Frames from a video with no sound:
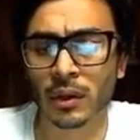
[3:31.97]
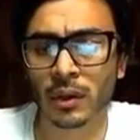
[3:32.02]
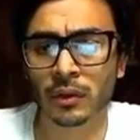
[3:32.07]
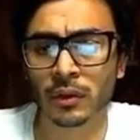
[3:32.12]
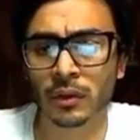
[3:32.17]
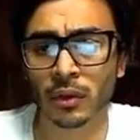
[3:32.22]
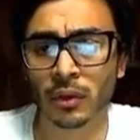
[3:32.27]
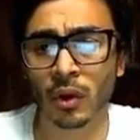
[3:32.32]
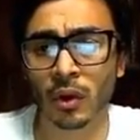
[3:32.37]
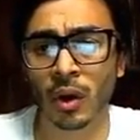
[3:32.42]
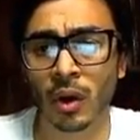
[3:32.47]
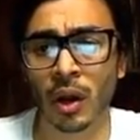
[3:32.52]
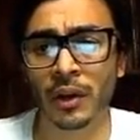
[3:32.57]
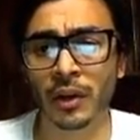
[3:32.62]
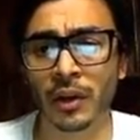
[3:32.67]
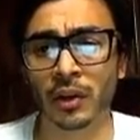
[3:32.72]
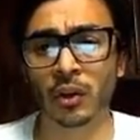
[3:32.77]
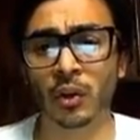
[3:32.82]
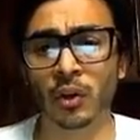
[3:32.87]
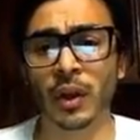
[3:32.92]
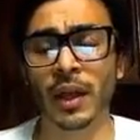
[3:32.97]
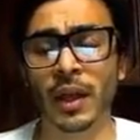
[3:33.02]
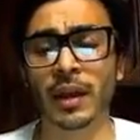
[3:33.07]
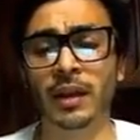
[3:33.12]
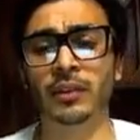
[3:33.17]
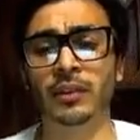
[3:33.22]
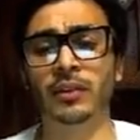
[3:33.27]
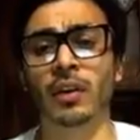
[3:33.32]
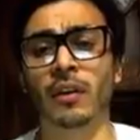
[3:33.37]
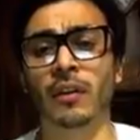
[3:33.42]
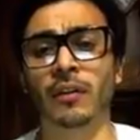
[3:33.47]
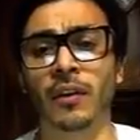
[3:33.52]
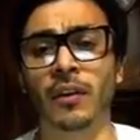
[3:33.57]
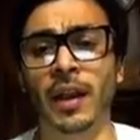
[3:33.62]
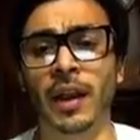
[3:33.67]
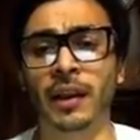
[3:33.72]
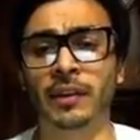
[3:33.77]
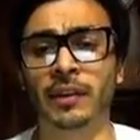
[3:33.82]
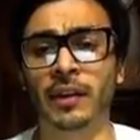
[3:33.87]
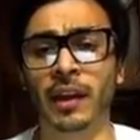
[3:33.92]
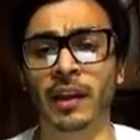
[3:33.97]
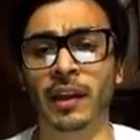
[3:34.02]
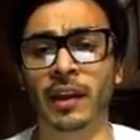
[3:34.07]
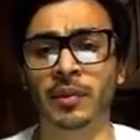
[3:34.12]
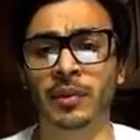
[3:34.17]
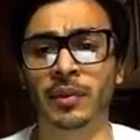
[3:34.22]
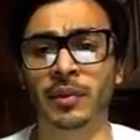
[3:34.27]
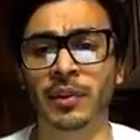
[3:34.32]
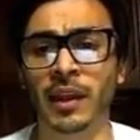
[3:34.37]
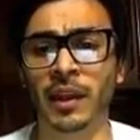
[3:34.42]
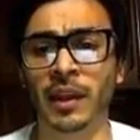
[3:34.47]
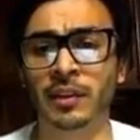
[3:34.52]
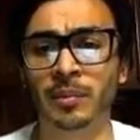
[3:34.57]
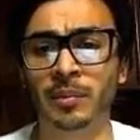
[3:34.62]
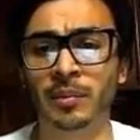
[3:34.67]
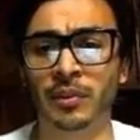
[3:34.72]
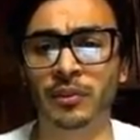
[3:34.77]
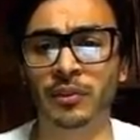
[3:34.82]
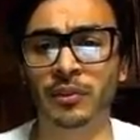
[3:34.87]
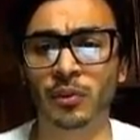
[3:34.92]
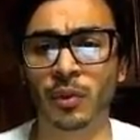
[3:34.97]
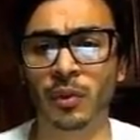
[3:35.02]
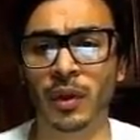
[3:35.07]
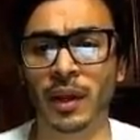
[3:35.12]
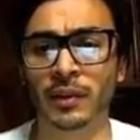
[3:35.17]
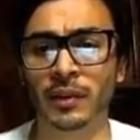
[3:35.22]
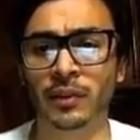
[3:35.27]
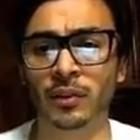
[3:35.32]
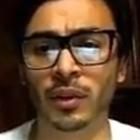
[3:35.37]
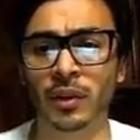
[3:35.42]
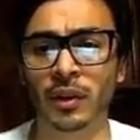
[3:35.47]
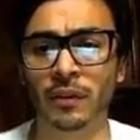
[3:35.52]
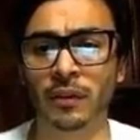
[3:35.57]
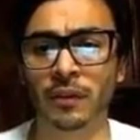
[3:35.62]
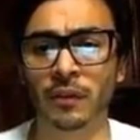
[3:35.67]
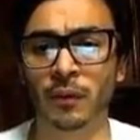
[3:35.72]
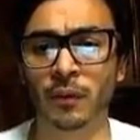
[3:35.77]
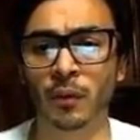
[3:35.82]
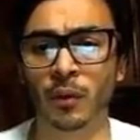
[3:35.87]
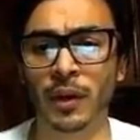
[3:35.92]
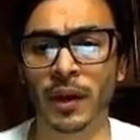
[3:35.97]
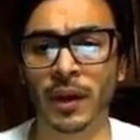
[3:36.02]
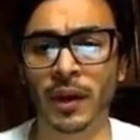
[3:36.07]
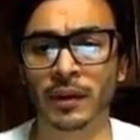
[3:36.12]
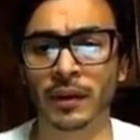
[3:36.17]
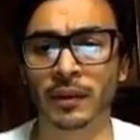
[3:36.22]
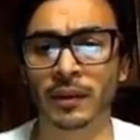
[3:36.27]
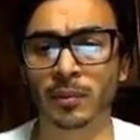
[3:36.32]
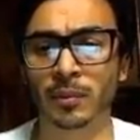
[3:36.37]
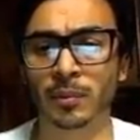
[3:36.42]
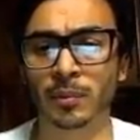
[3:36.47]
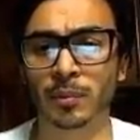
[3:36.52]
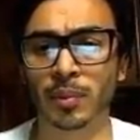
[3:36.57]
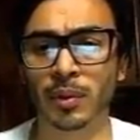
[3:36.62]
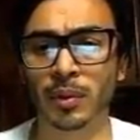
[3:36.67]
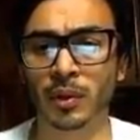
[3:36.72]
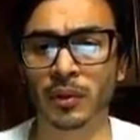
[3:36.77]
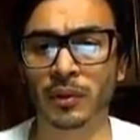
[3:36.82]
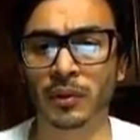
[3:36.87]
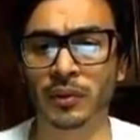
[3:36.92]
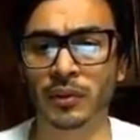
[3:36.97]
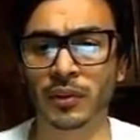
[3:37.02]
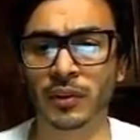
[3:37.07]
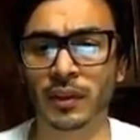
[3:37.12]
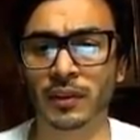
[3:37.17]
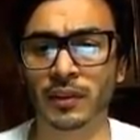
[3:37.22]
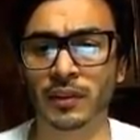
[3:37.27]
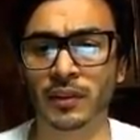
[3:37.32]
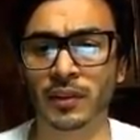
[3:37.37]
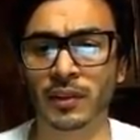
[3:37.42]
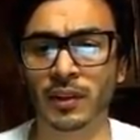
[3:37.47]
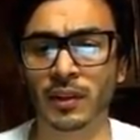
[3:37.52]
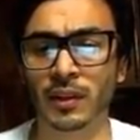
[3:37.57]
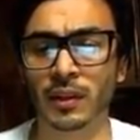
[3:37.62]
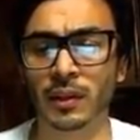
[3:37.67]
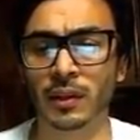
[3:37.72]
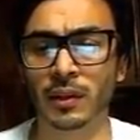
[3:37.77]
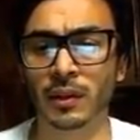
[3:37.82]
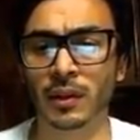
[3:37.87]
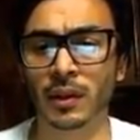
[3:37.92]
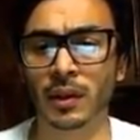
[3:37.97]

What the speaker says: So you're going to go ahead and solve for X. X plus 2X, you get 4X plus 16